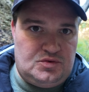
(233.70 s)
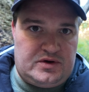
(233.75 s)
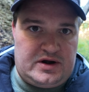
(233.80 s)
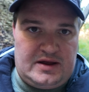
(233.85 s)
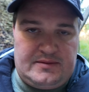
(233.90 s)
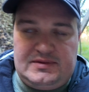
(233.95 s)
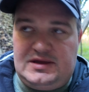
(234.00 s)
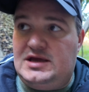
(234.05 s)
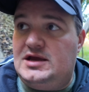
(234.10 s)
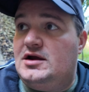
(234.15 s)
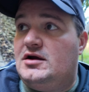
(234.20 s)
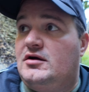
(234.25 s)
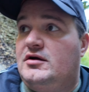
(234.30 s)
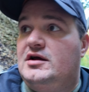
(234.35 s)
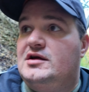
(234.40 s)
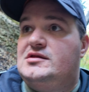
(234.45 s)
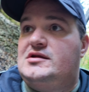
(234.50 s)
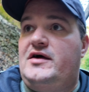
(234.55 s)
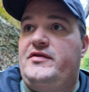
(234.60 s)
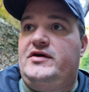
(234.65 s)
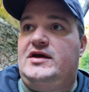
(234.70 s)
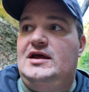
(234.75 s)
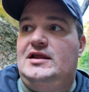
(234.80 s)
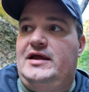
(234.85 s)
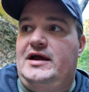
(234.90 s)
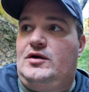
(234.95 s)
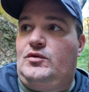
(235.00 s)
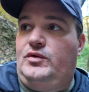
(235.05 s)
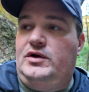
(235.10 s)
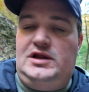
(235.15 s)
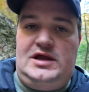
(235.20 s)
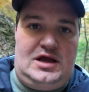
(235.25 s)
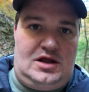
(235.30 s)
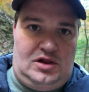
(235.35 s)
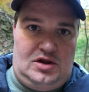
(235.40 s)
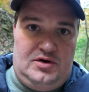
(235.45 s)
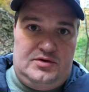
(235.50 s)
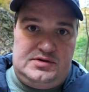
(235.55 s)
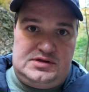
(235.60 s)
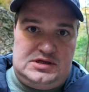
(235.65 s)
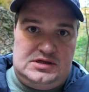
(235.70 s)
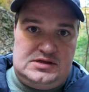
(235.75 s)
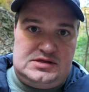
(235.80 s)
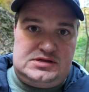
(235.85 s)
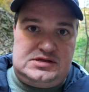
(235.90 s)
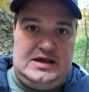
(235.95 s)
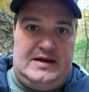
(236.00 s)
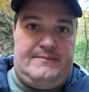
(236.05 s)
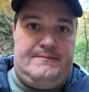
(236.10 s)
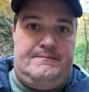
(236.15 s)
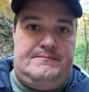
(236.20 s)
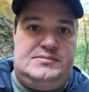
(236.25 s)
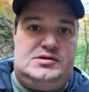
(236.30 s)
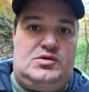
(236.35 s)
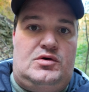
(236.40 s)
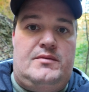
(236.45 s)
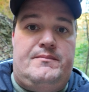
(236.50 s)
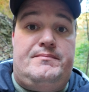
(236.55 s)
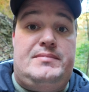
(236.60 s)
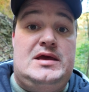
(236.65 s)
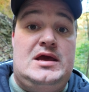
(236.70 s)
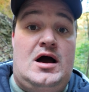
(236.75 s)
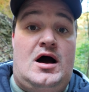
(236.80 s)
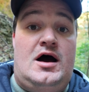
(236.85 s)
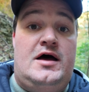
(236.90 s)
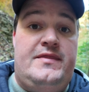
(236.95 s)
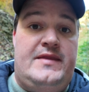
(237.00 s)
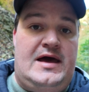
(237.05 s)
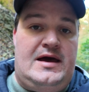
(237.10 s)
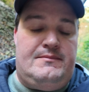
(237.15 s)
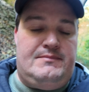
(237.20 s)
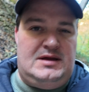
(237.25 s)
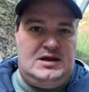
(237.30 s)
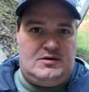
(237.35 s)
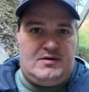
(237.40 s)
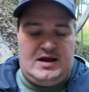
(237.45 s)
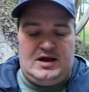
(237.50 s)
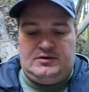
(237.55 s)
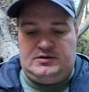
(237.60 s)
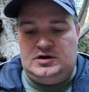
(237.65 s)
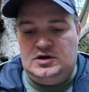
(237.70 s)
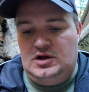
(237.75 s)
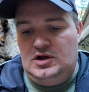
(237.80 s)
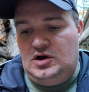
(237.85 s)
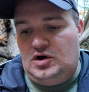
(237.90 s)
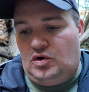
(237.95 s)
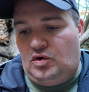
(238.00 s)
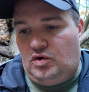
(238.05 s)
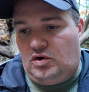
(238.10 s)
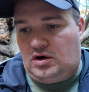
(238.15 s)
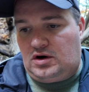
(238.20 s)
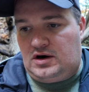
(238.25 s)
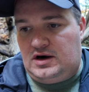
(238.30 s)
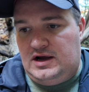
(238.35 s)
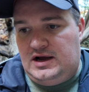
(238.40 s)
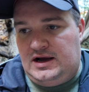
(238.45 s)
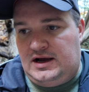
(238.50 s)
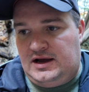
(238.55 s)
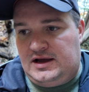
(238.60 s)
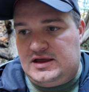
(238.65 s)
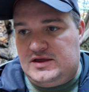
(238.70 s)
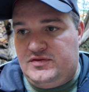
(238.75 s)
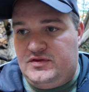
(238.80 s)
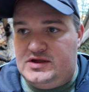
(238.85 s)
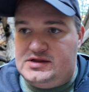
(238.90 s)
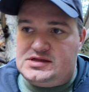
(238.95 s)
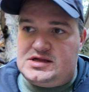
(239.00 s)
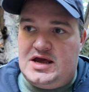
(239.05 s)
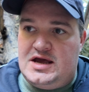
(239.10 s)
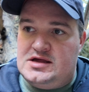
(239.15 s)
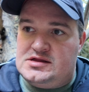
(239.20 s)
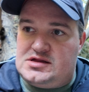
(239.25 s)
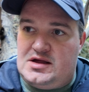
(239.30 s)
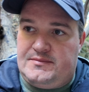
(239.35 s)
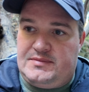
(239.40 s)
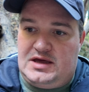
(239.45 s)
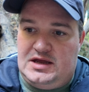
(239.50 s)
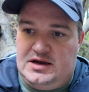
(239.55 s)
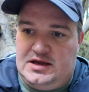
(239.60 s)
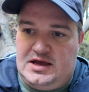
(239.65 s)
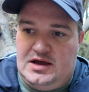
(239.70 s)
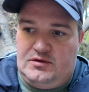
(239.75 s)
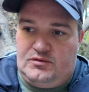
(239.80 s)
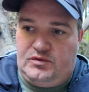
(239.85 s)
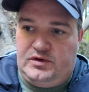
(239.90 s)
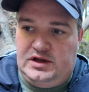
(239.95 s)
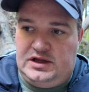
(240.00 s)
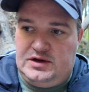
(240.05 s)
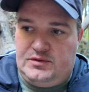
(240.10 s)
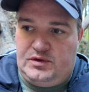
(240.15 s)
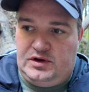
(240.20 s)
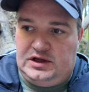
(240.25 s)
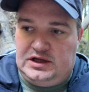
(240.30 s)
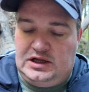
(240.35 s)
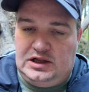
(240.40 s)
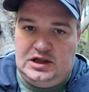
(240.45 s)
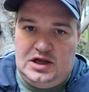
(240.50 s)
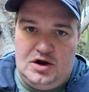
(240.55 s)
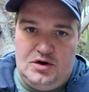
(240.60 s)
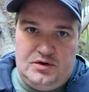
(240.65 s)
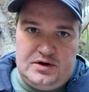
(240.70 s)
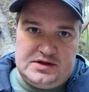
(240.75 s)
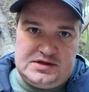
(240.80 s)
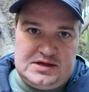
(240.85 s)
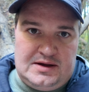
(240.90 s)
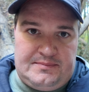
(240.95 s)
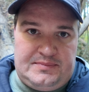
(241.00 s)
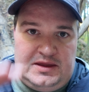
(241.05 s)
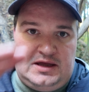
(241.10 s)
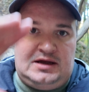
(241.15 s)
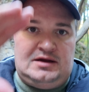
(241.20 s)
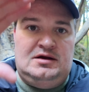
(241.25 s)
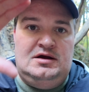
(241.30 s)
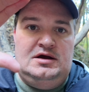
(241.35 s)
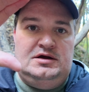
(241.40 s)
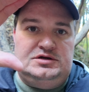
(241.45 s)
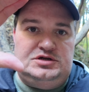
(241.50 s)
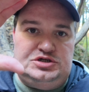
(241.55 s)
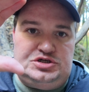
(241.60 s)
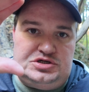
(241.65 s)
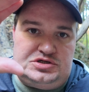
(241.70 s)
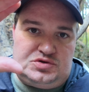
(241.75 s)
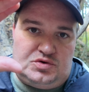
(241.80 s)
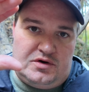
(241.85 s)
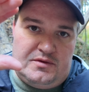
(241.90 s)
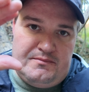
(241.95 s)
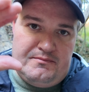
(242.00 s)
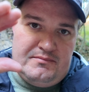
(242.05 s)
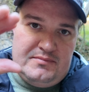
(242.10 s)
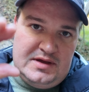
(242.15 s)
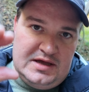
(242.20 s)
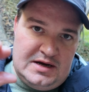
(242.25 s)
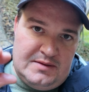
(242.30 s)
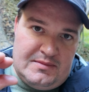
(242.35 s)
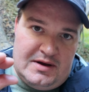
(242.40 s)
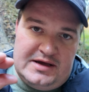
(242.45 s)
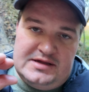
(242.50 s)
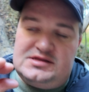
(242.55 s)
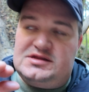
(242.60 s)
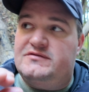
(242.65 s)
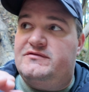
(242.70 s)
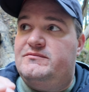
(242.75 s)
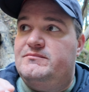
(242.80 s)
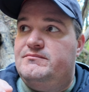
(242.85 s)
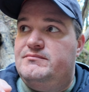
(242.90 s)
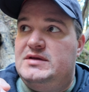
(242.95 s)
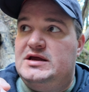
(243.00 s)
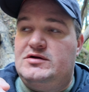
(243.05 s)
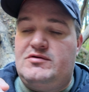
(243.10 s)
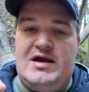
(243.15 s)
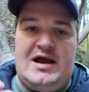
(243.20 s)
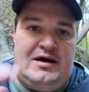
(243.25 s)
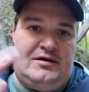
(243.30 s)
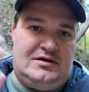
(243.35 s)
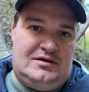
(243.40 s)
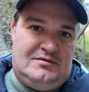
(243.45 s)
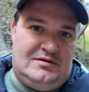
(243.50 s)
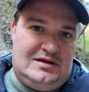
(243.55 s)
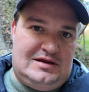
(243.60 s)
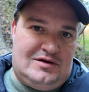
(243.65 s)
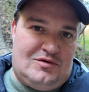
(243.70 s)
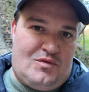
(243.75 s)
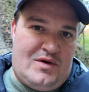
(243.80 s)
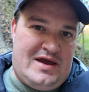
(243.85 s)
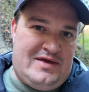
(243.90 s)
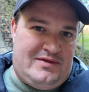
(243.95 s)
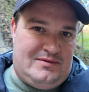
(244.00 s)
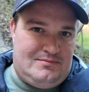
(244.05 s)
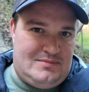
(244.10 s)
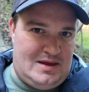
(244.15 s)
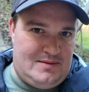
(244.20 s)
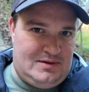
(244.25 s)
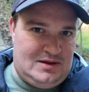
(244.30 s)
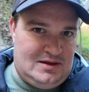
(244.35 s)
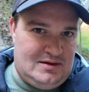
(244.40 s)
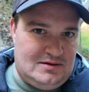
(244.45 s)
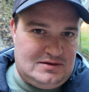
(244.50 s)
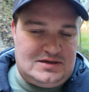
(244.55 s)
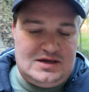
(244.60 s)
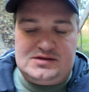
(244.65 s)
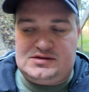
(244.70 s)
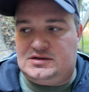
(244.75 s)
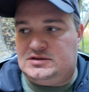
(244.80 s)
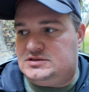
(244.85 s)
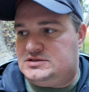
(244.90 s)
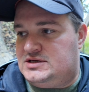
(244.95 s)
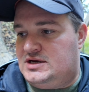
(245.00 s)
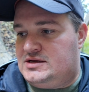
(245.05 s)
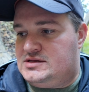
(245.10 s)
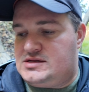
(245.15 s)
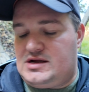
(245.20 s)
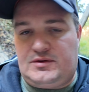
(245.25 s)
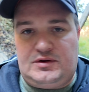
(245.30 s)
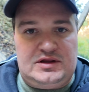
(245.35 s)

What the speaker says: when I'm here is either get like really close and step sort of beyond that midground, or in this case, I'm going to get really, really low to something to just sort of minimize the midground in a way that maybe it doesn't, it's not